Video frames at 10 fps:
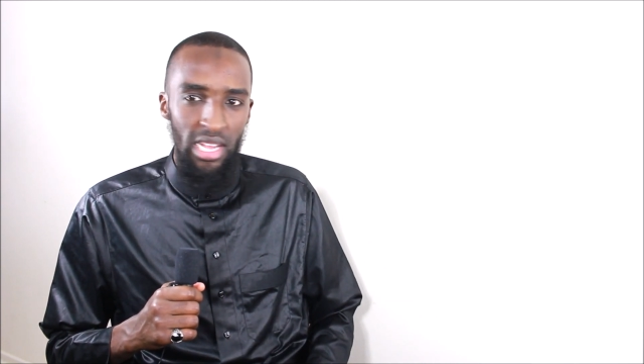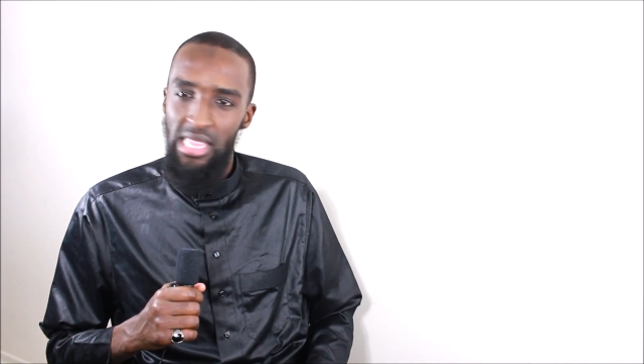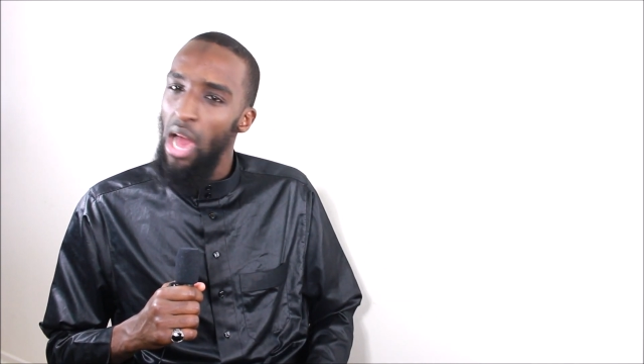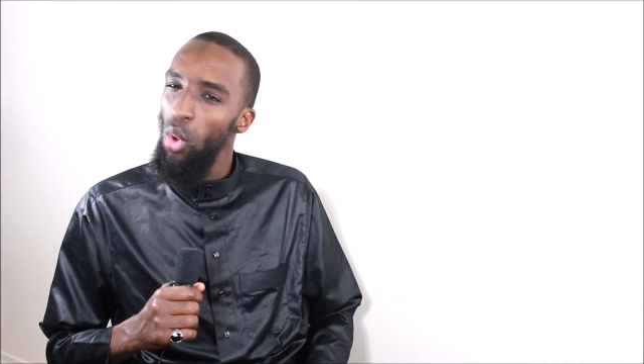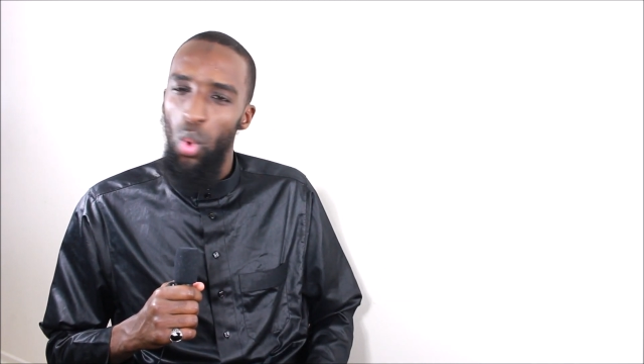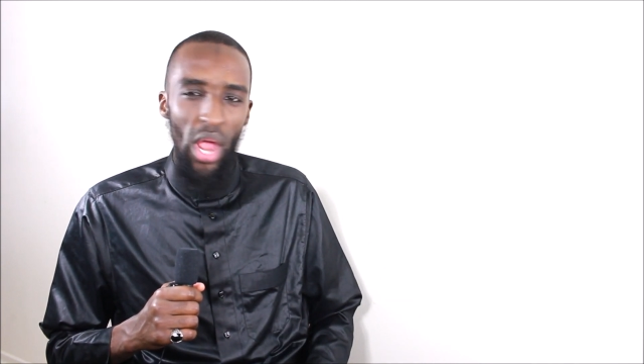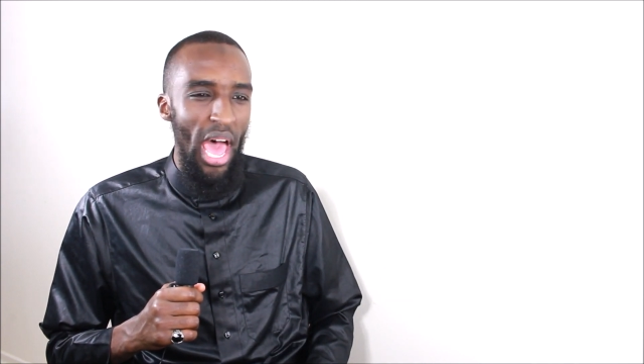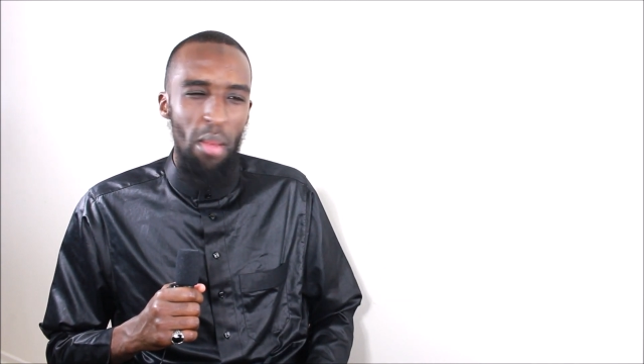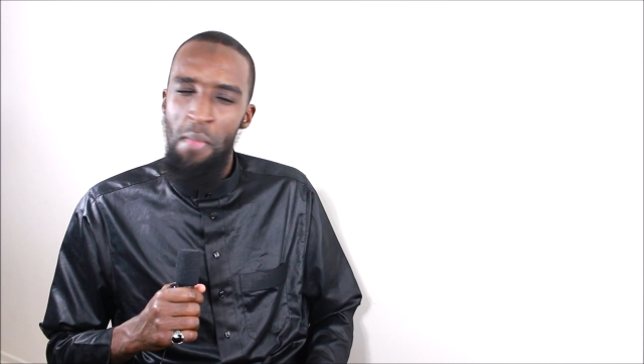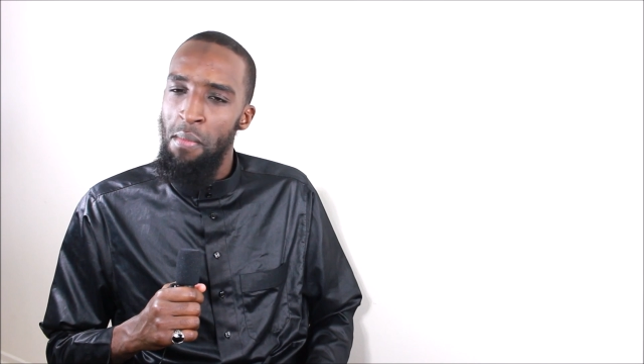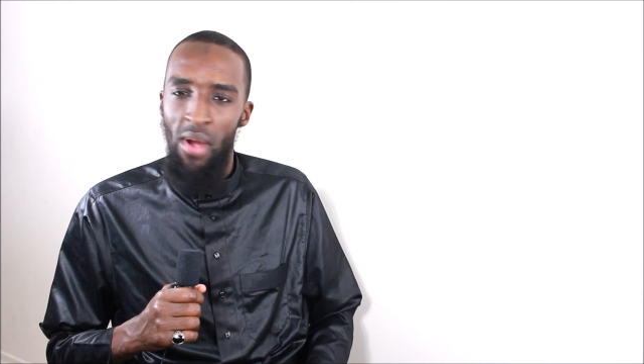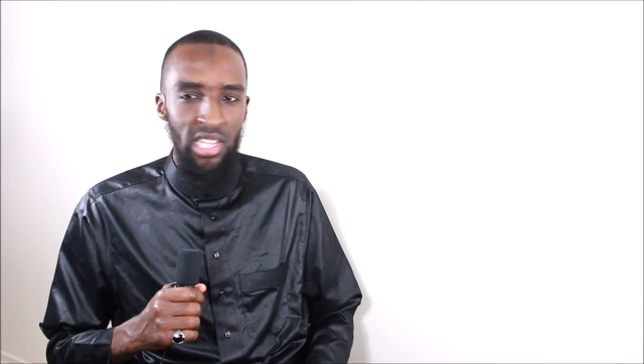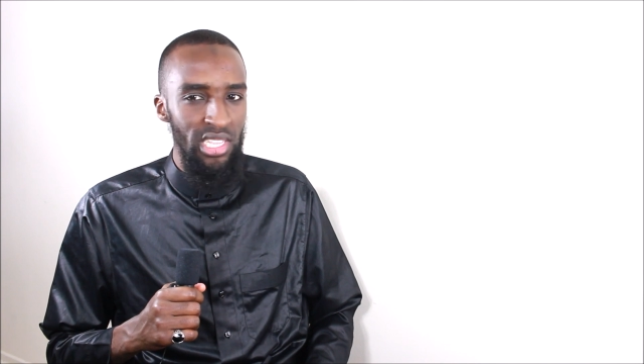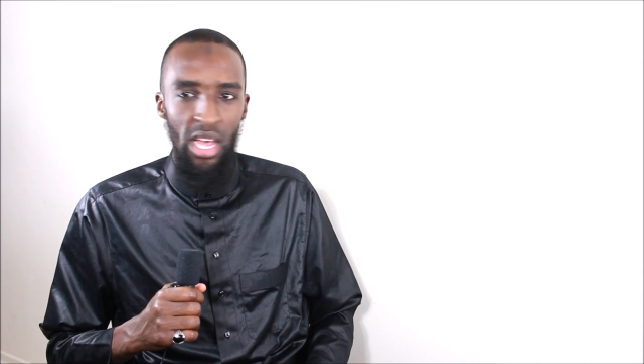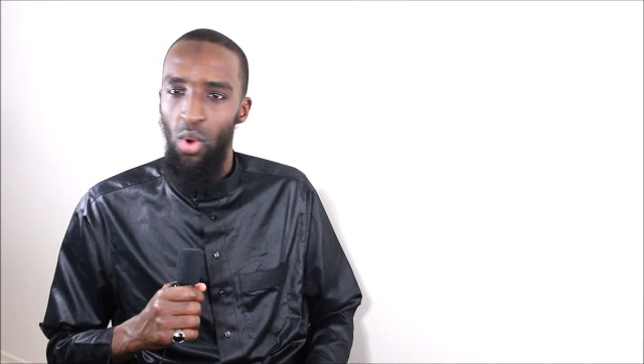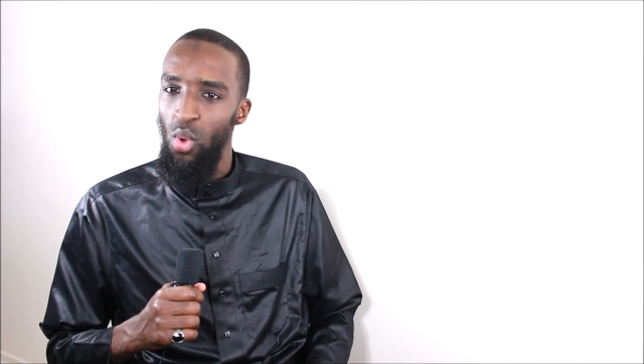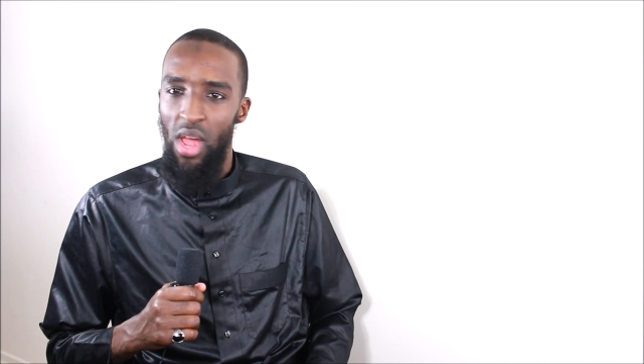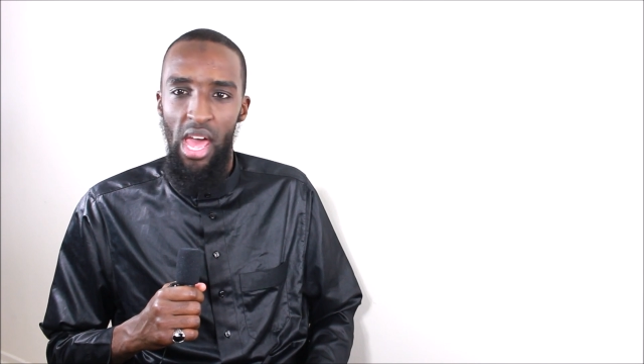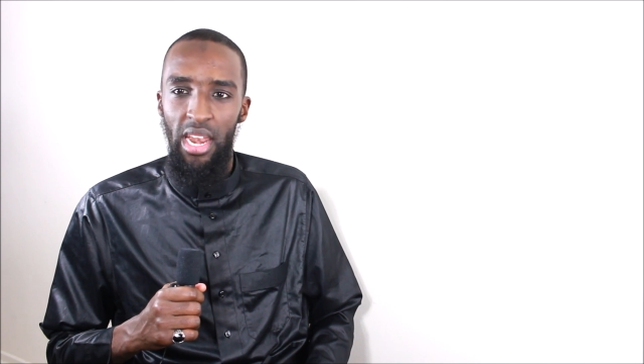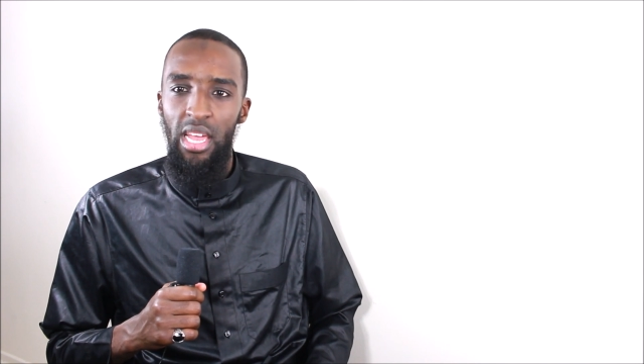that Quran, memorizing that
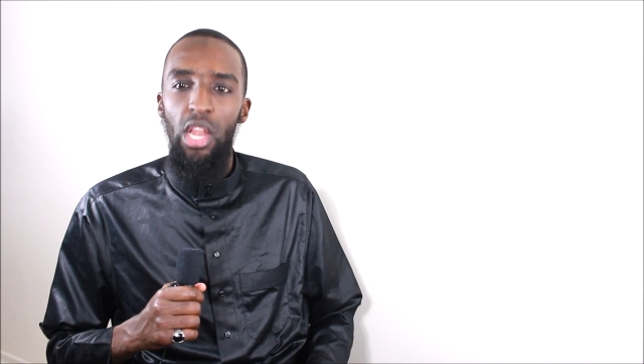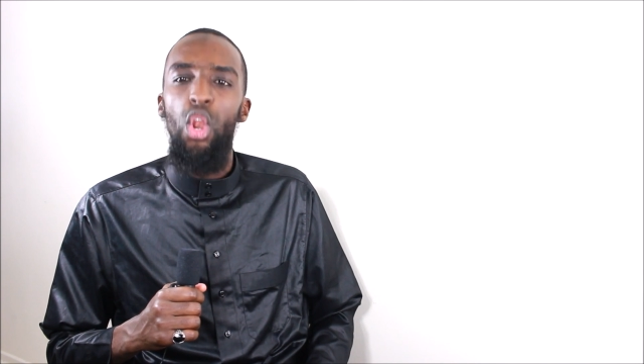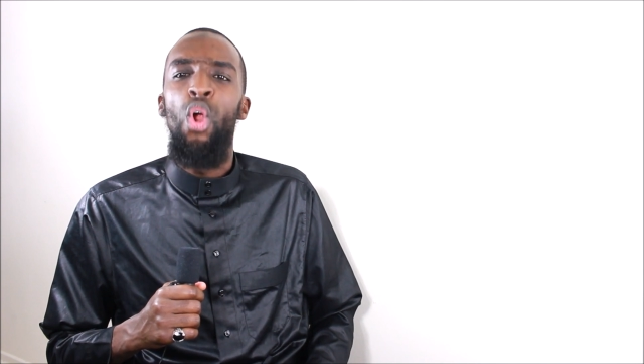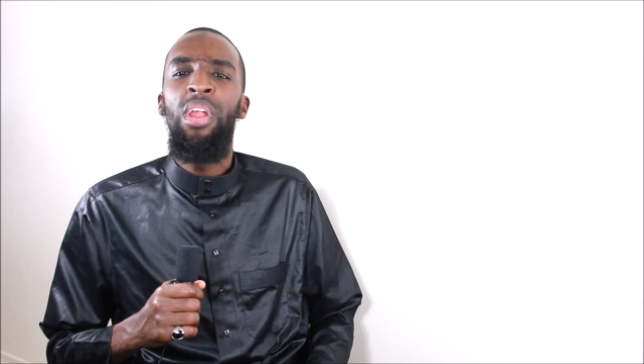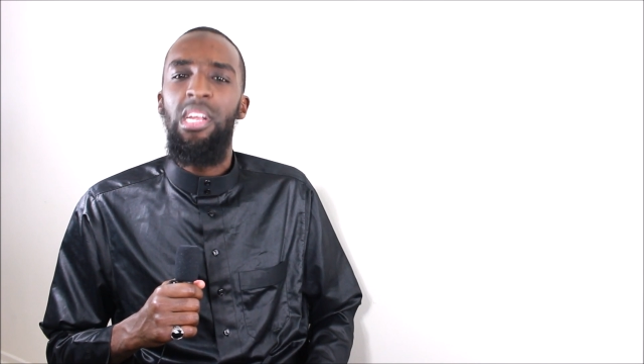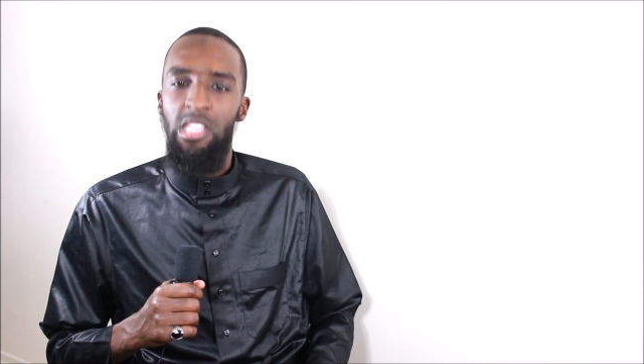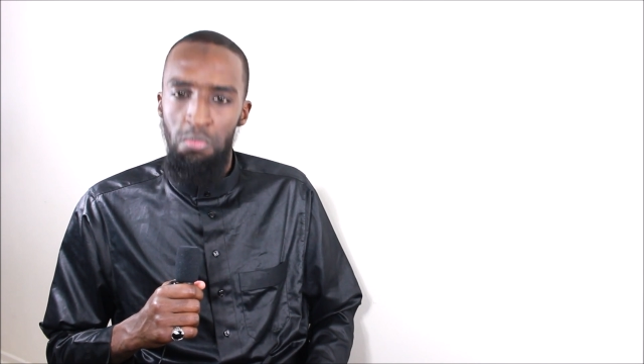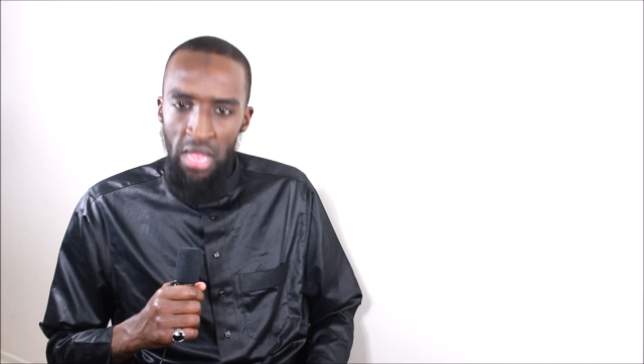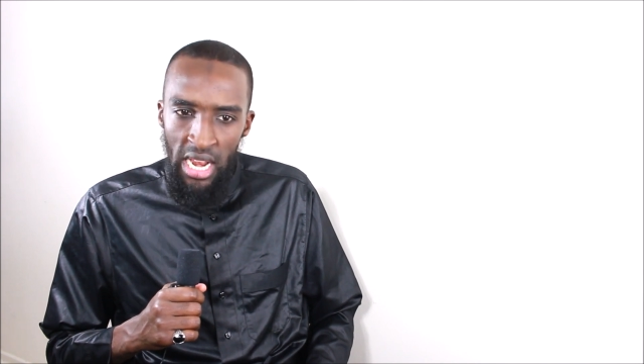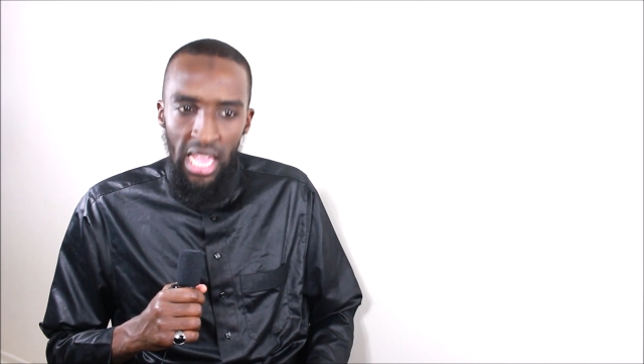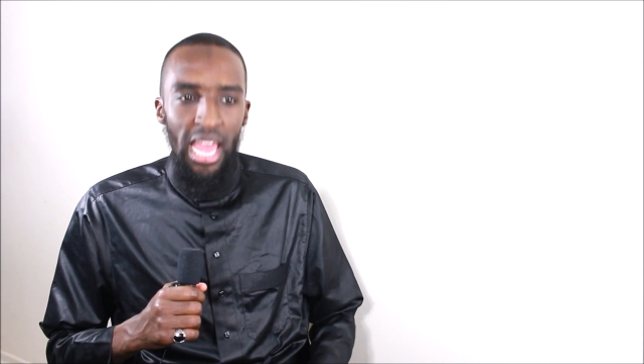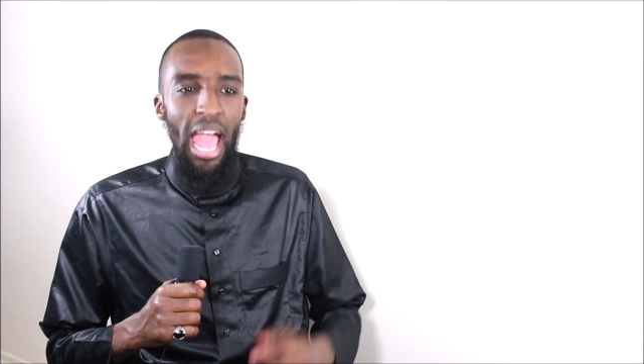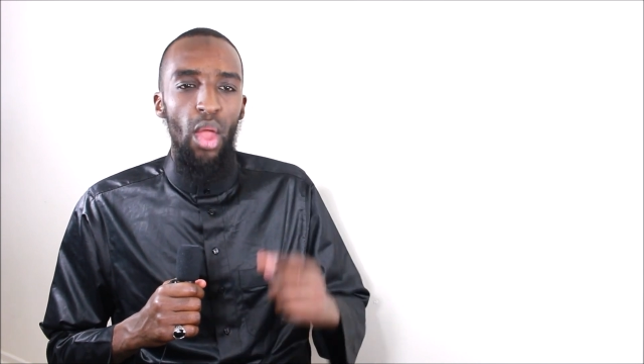Quran, learning its meaning.